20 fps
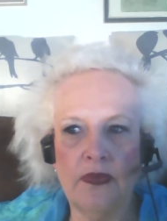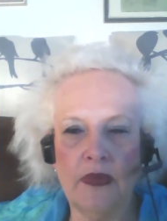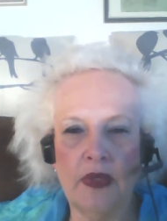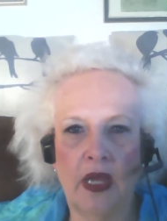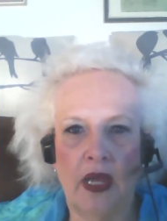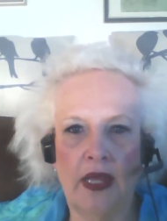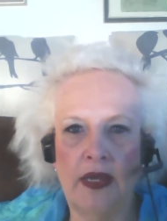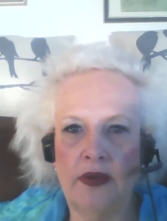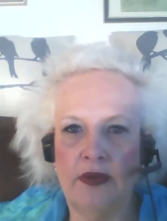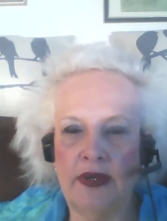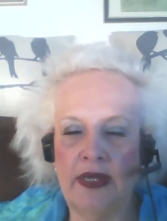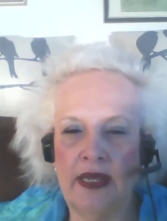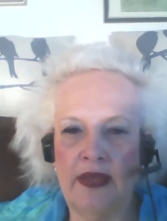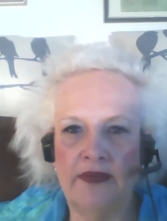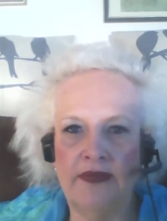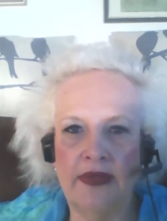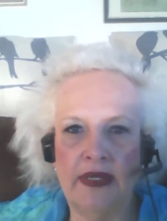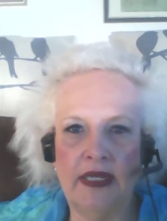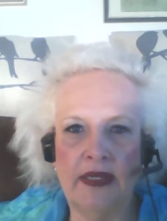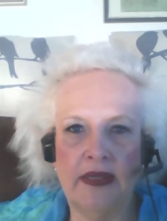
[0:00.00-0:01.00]
I don't
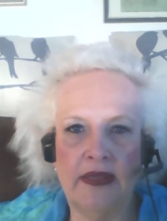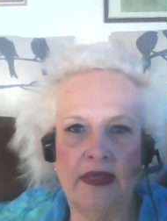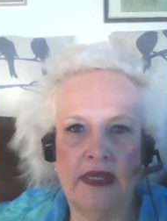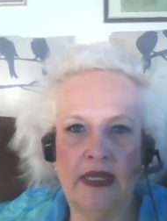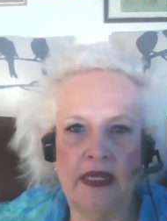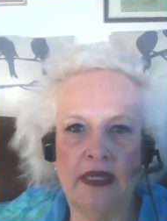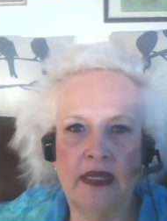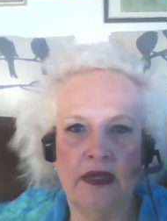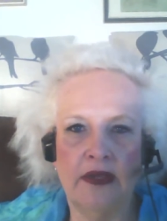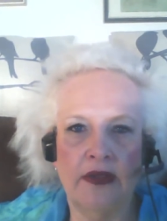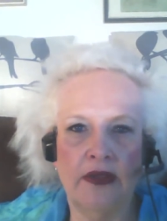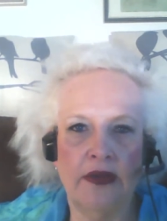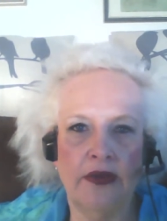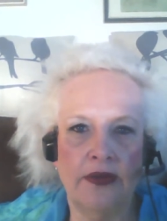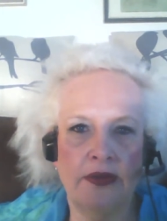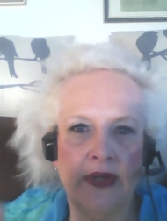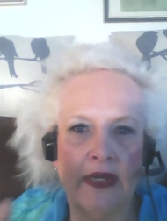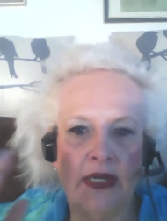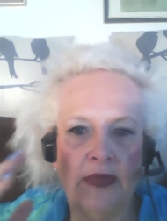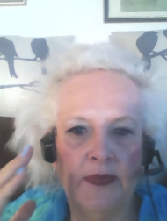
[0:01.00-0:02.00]
have anything
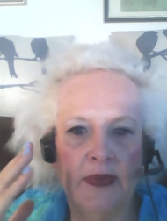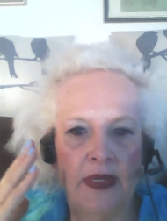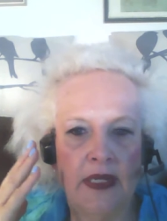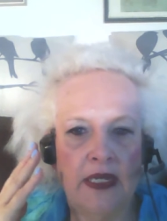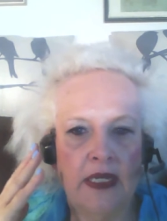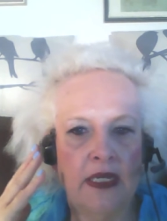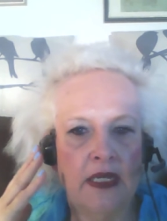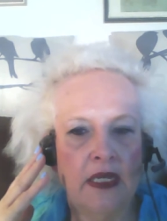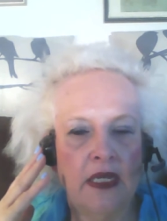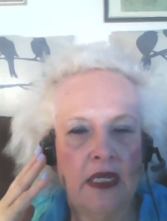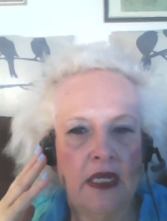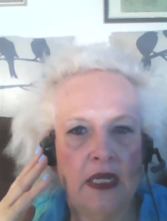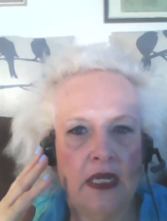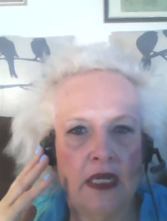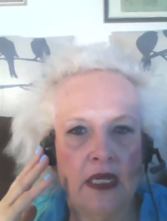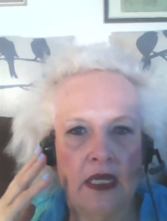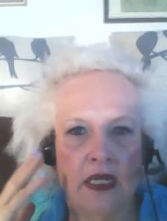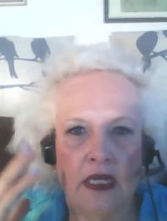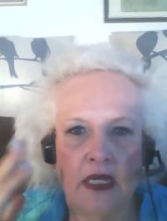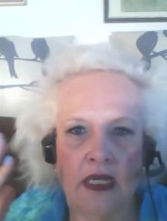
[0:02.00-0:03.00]
or anybody
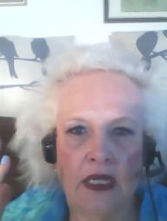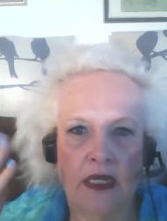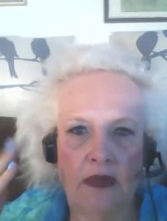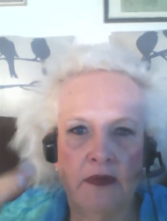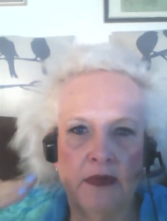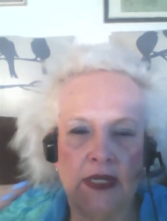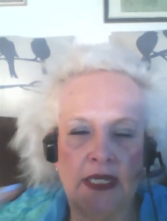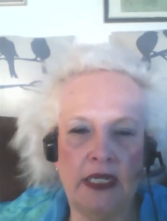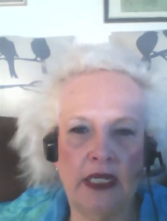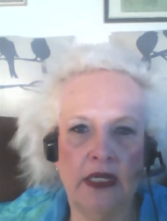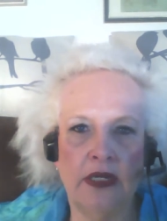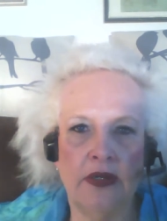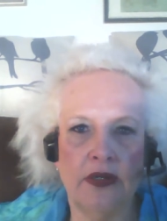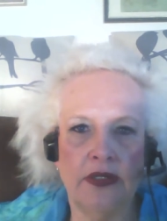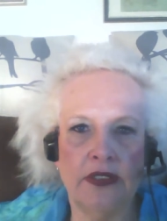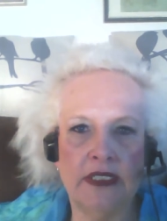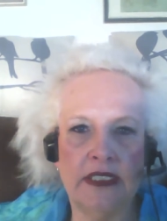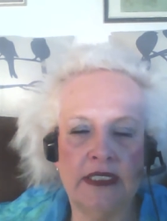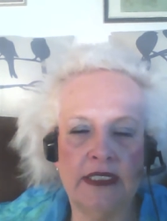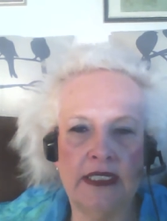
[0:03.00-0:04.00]
in my ear
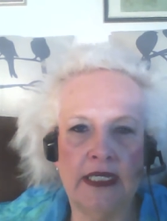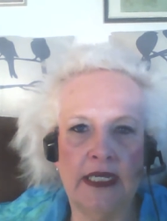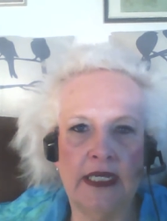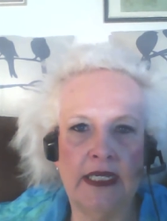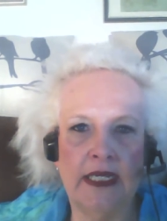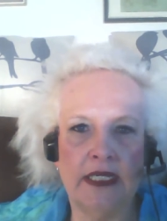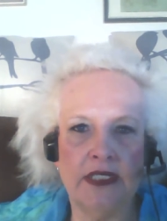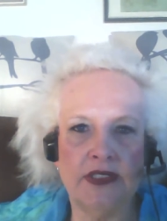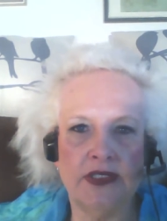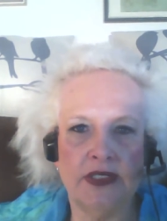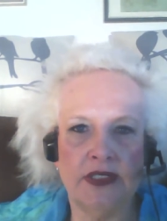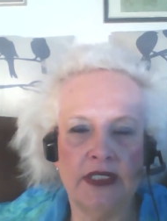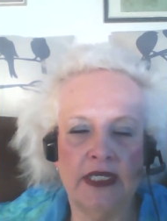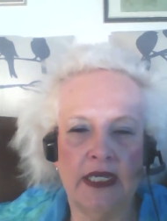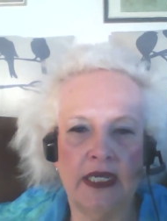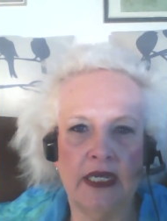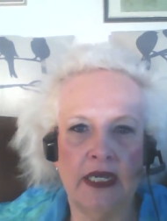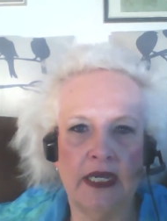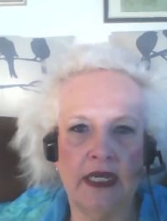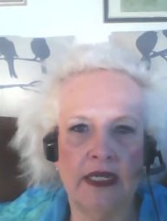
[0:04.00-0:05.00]
today.
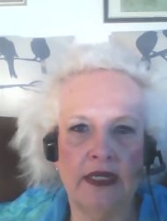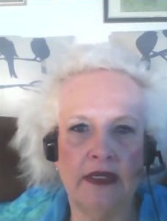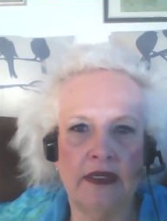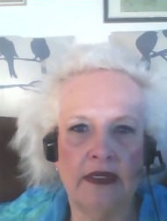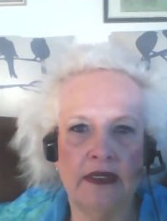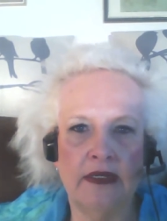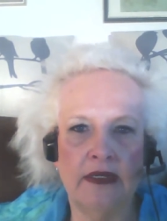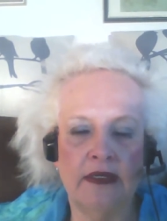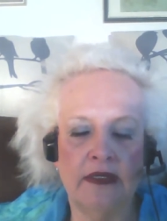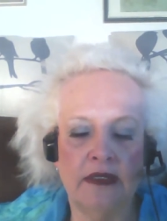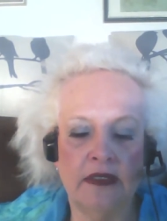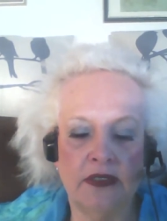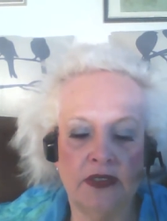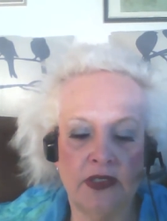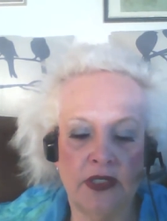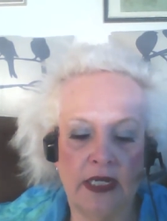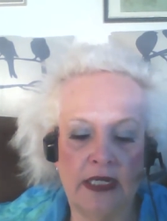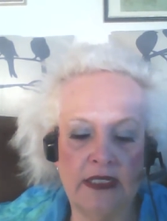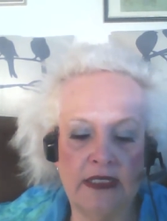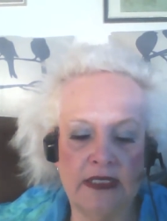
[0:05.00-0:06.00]
Yesterday I
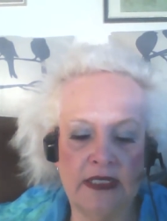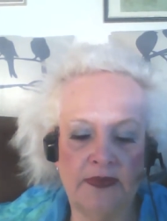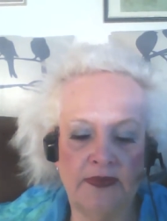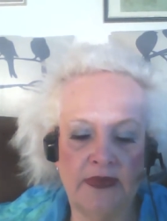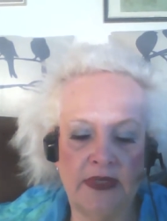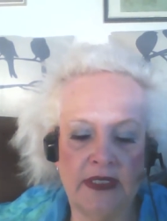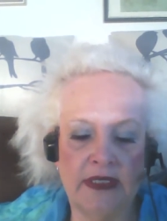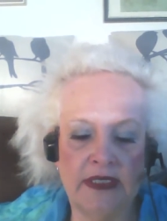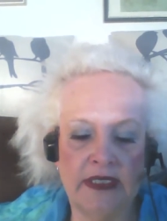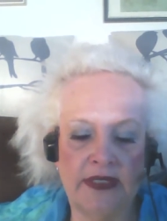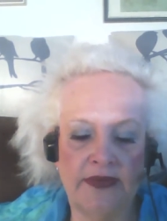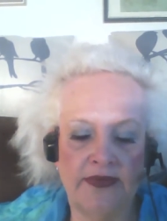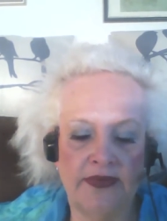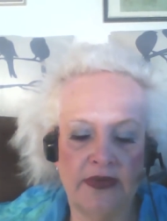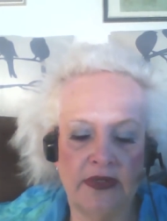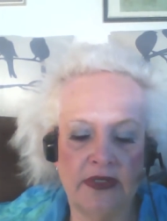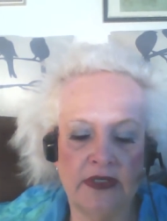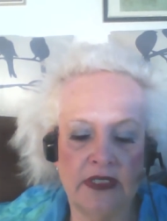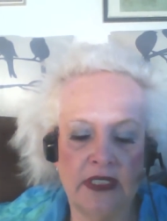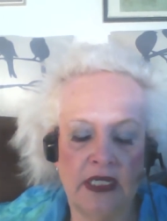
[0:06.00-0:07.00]
tried something
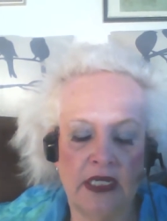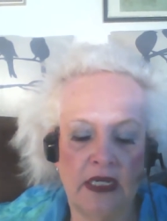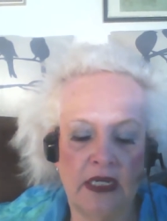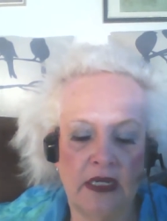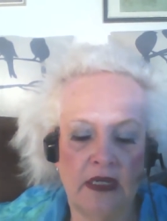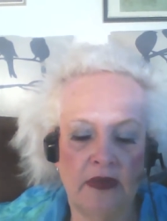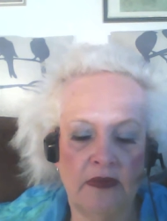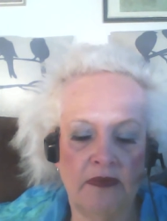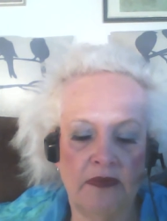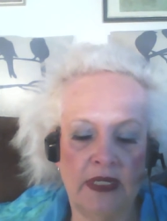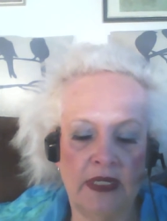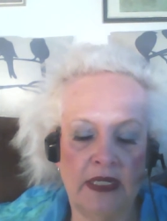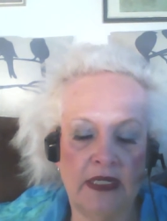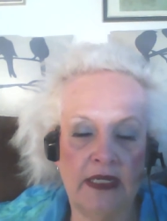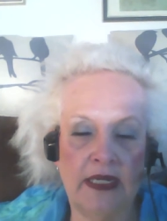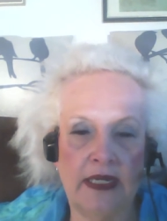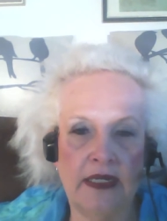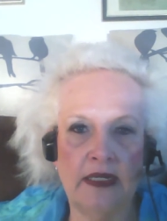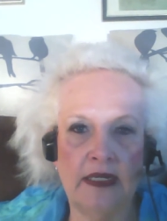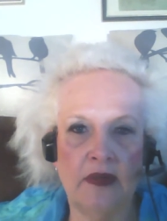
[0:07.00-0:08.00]
different, but
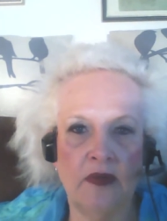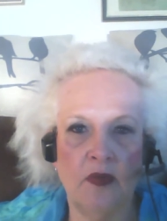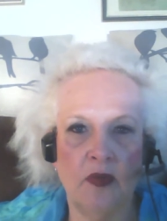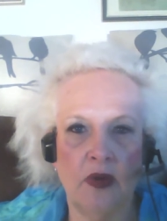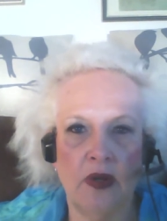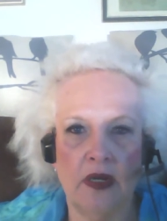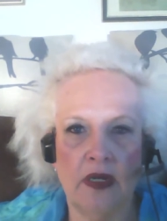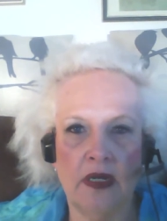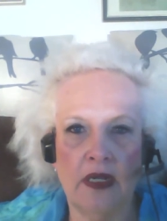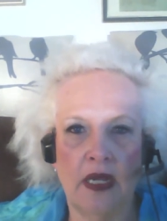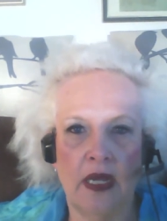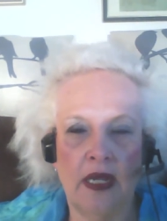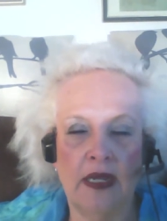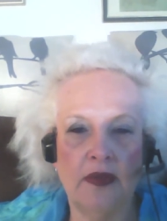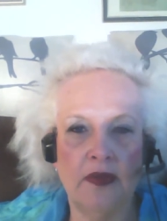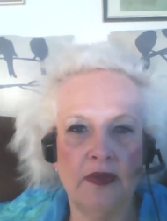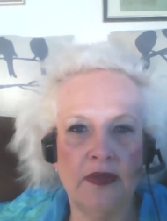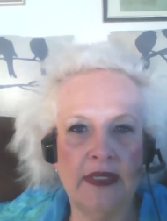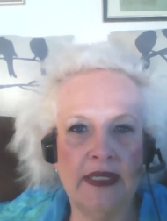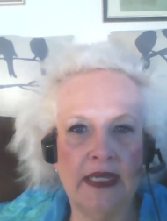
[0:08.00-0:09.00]
that didn't work. I
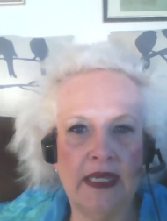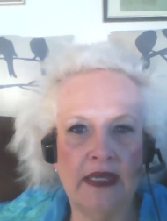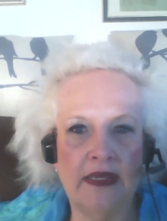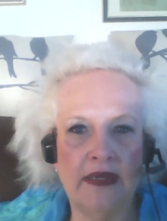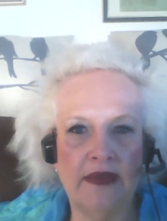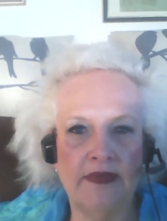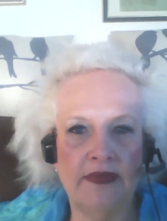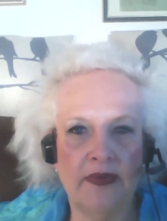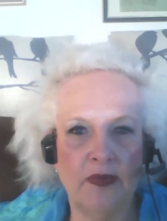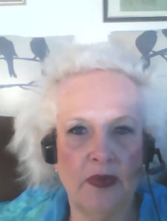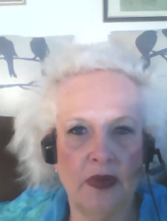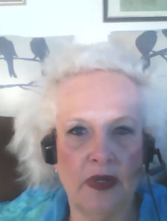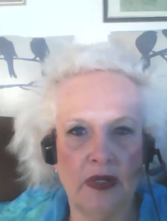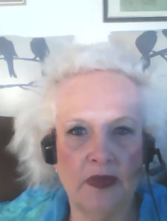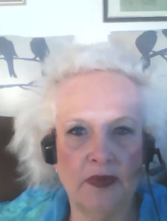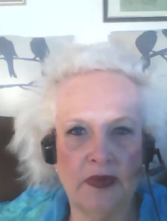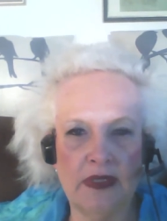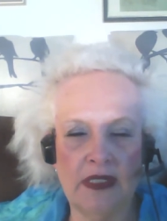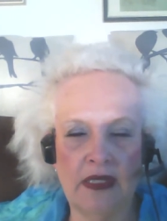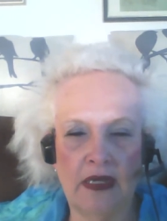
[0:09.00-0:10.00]
don't think it even
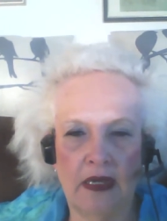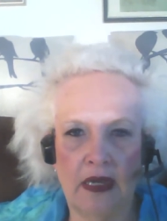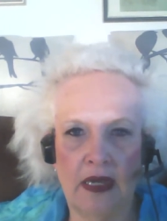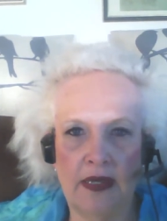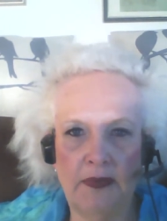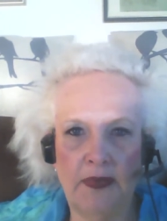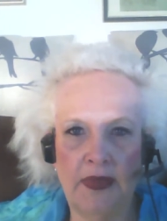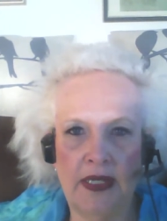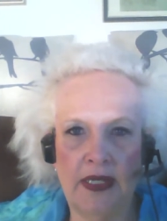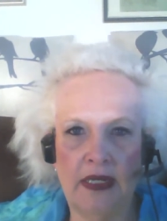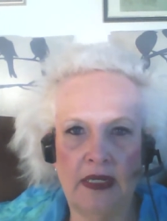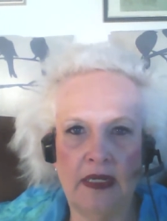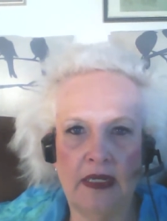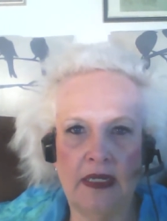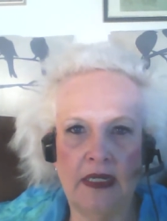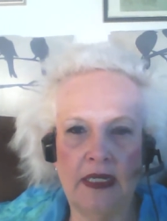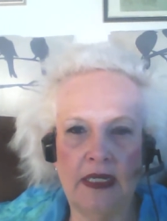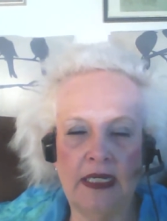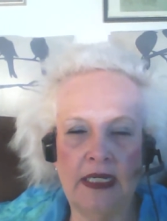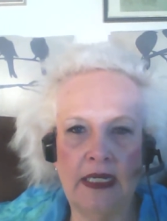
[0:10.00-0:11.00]
worked with God, but
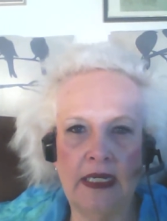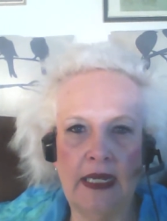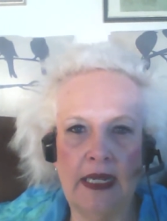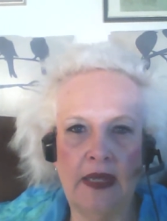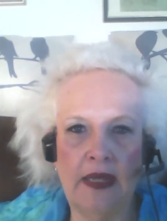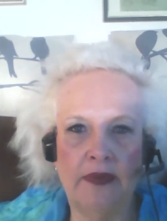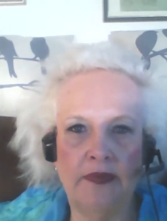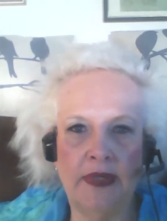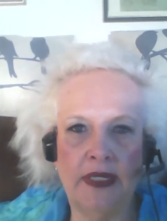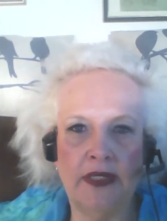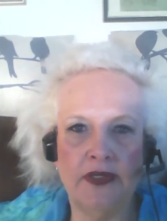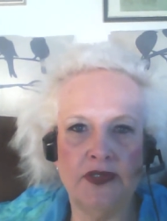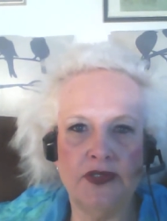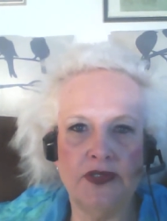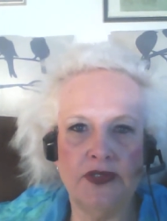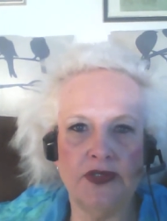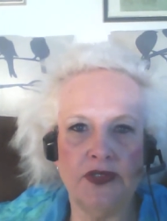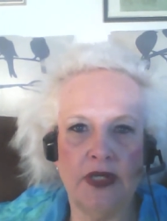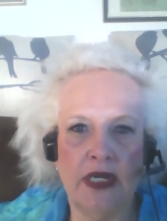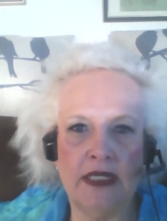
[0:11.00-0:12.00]
He allowed me
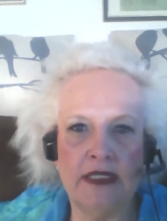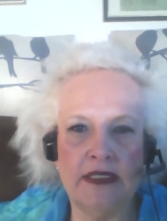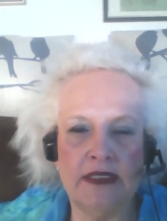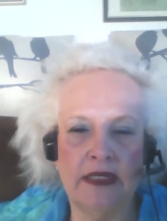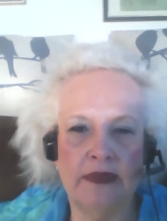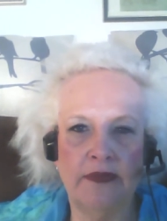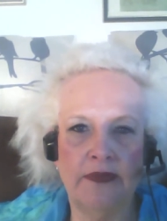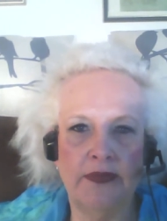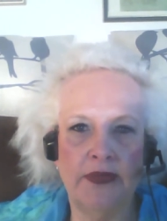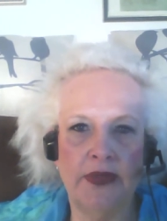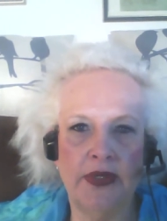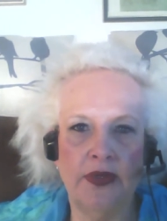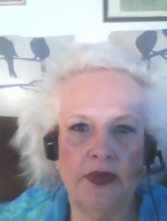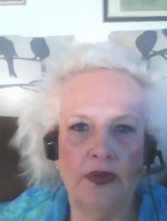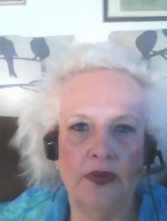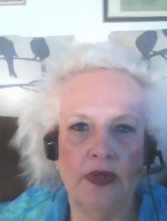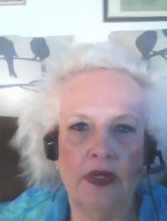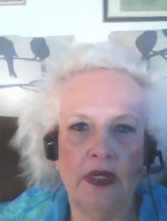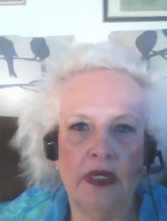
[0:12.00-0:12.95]
to try something new